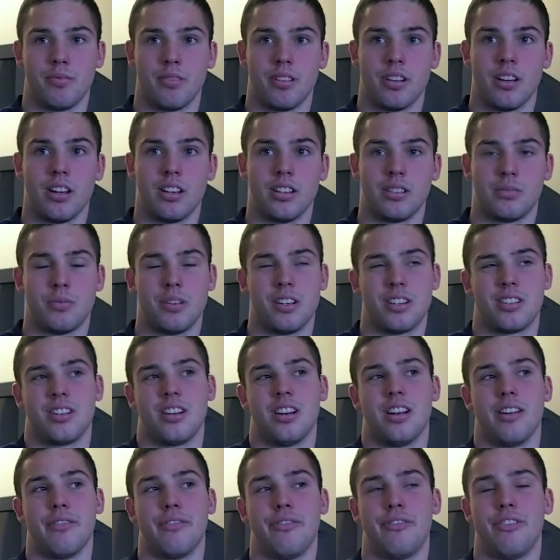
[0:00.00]
especially
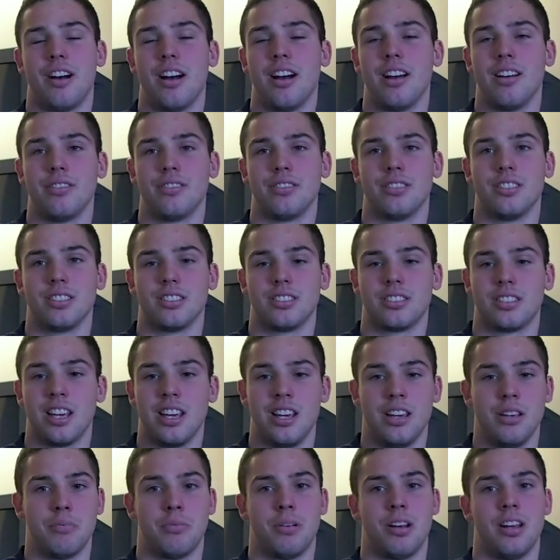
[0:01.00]
like 5, 6
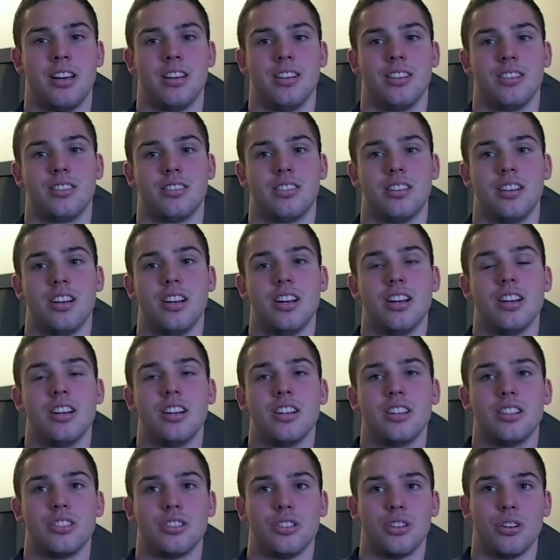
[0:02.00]
key players.
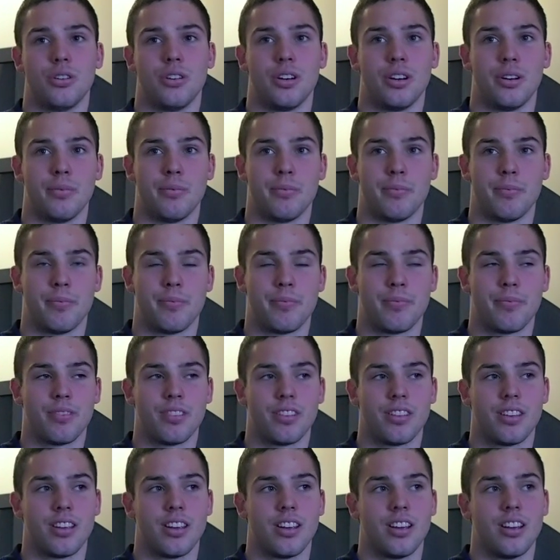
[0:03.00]
So
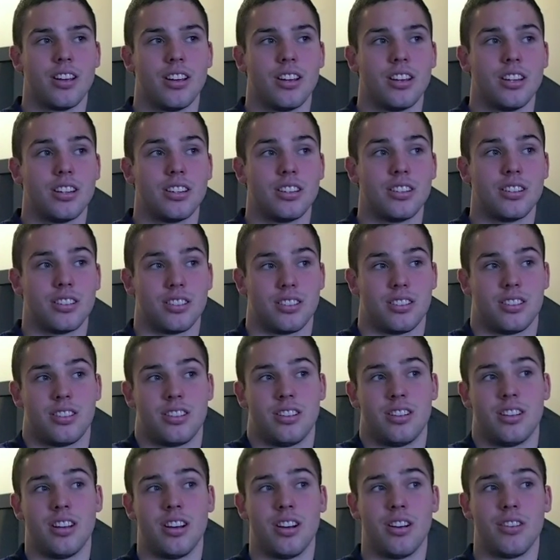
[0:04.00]
just
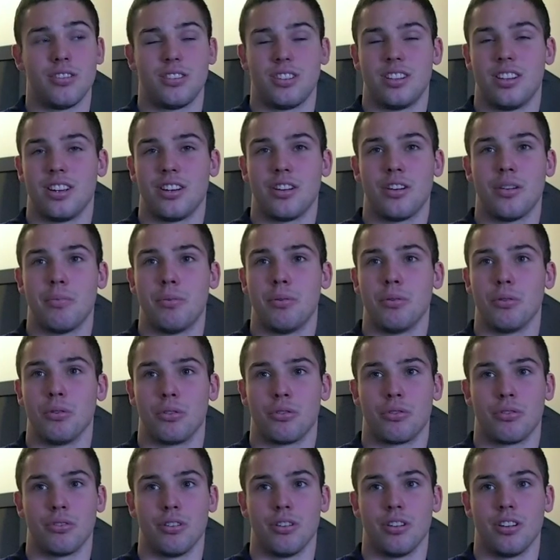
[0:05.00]
obviously they're gonna pull
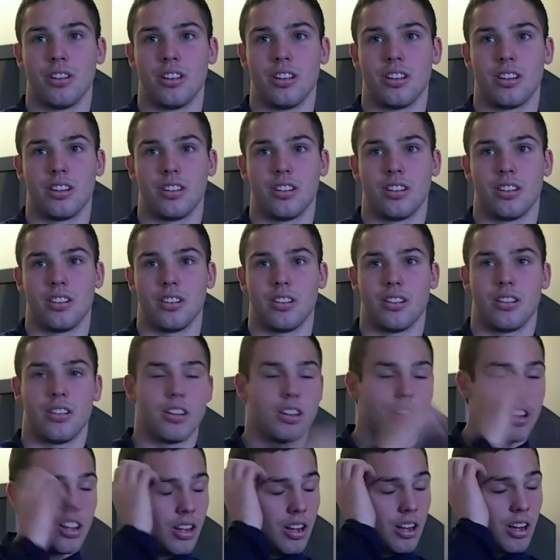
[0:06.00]
through it. They're gonna.
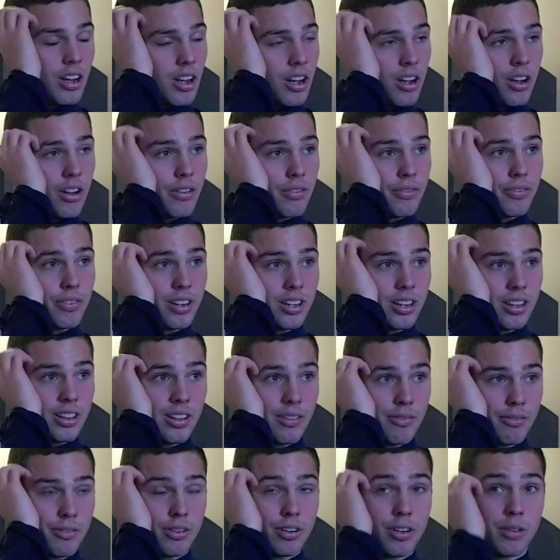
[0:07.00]
Hopefully,
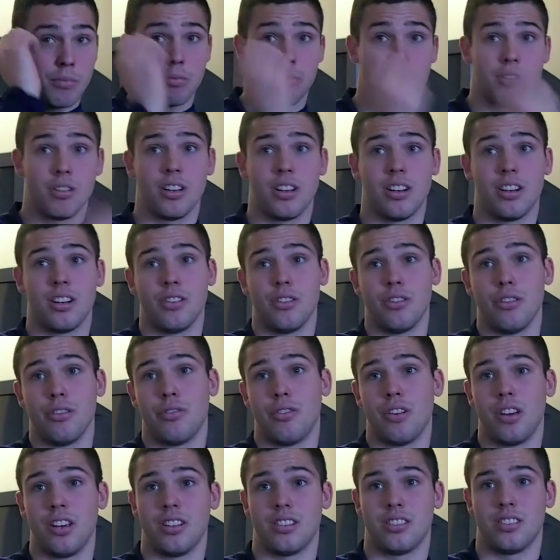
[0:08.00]
they've already brought in a new
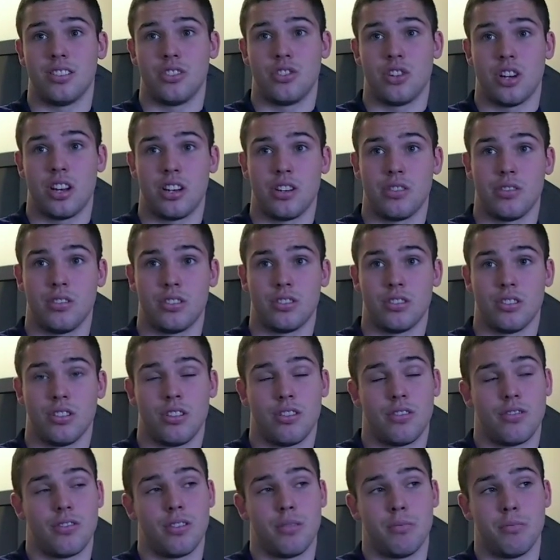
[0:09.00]
face in January, so
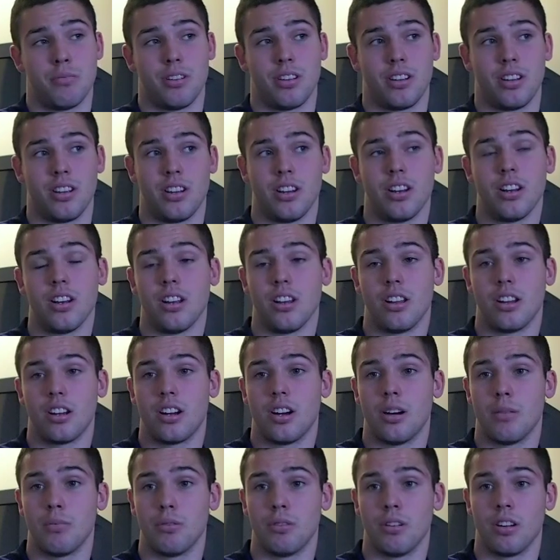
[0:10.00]
hopefully bring in a
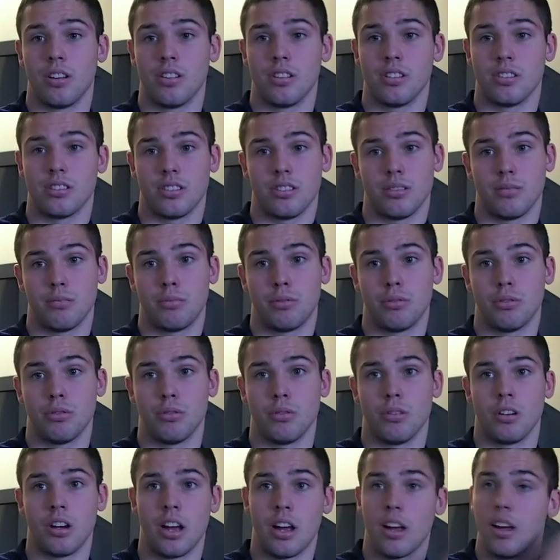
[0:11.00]
couple others and
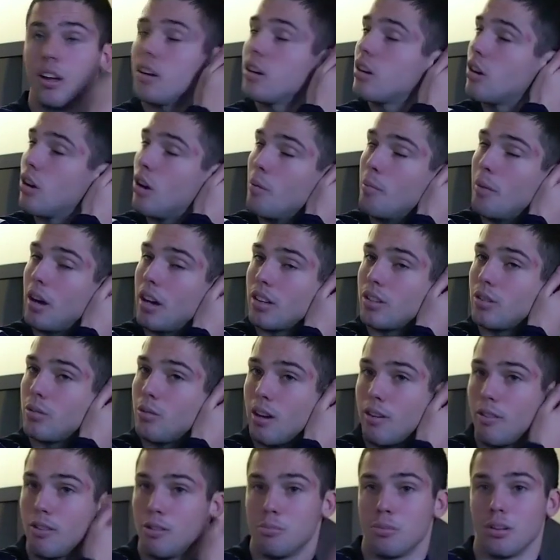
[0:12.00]
go back to
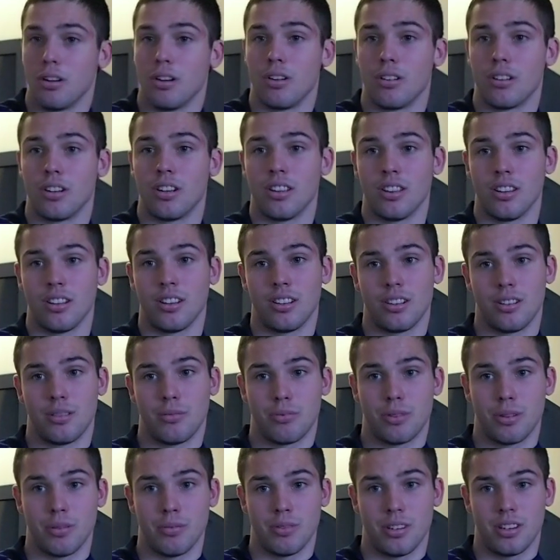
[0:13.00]
where we belong in the
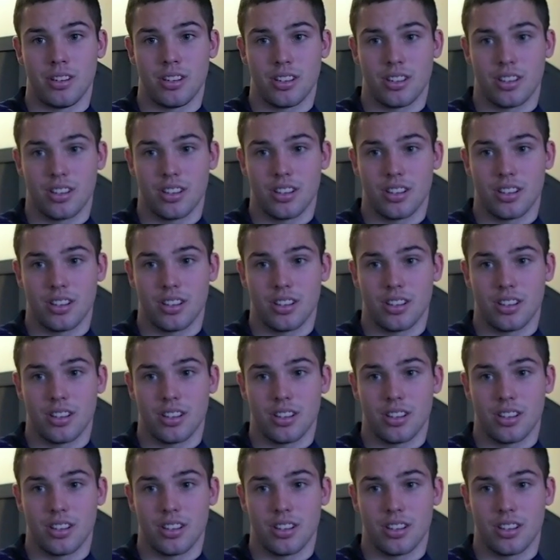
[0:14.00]
Premier League.